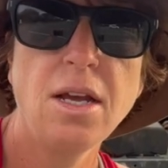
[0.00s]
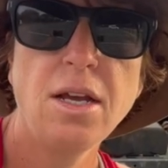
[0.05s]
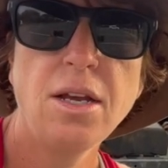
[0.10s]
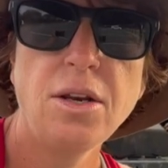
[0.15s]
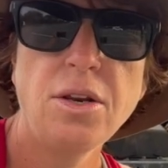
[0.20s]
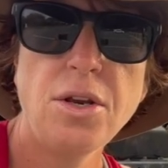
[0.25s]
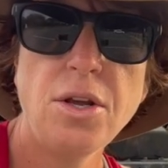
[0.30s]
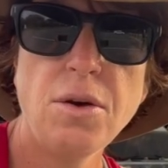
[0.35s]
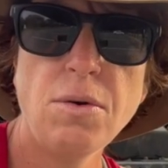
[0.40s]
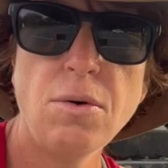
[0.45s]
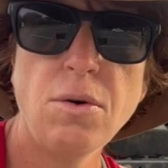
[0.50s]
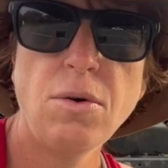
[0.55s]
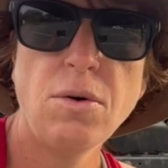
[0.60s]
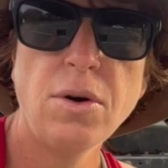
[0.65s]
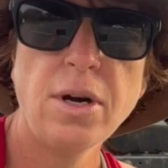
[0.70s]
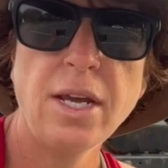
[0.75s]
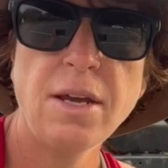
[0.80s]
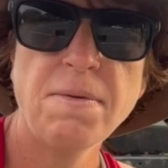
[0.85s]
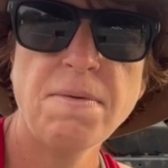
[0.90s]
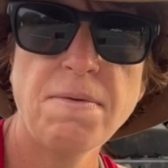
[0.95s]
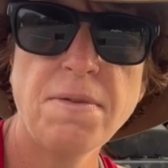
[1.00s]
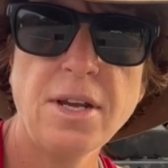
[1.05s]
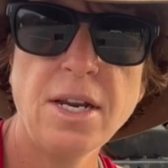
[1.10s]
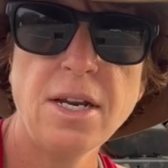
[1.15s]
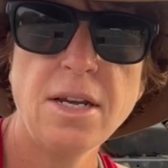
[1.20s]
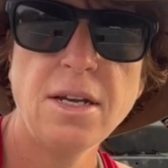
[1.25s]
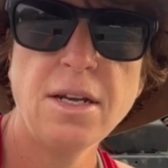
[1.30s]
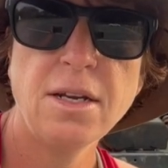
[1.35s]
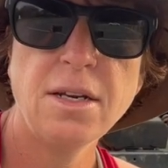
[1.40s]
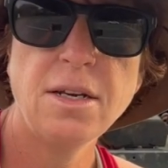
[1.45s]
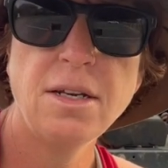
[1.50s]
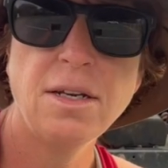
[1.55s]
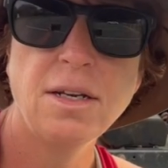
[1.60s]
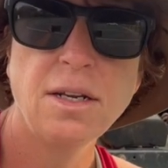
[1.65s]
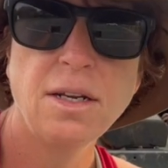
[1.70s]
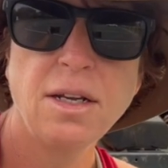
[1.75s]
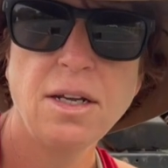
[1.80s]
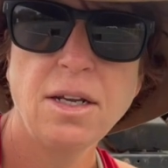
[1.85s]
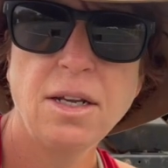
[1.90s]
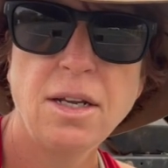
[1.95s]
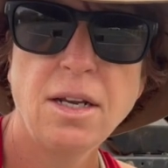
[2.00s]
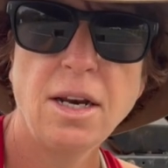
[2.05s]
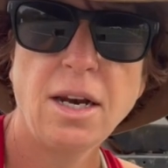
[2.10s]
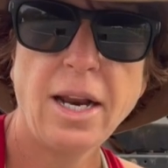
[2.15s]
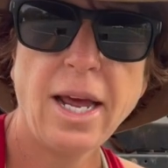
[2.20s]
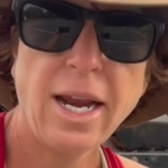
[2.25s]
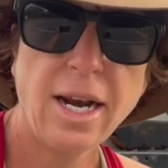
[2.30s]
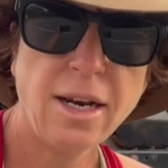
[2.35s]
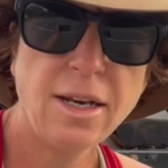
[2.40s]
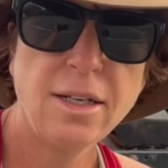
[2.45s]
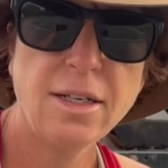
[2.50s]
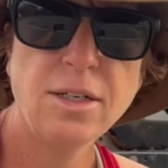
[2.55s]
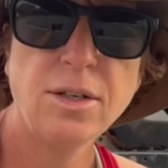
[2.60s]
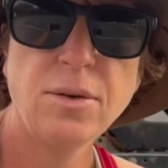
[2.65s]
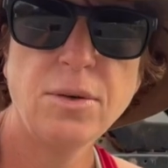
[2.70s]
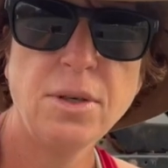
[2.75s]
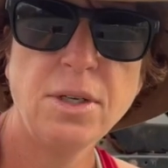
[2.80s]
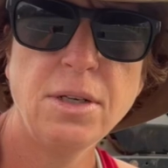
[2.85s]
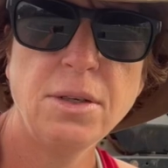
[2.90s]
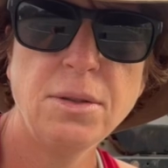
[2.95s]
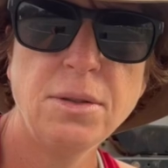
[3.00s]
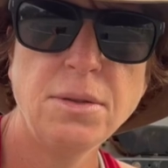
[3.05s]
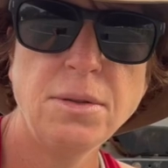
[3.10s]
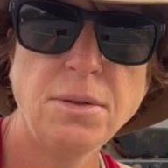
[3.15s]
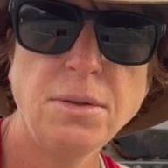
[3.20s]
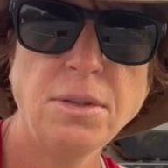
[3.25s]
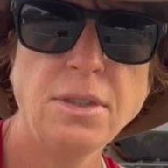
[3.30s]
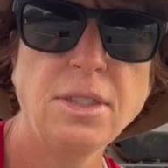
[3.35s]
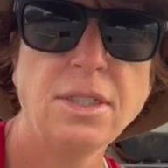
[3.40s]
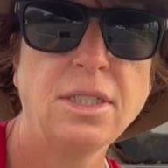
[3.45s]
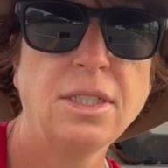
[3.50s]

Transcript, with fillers: New awning fitted, lanolin oil,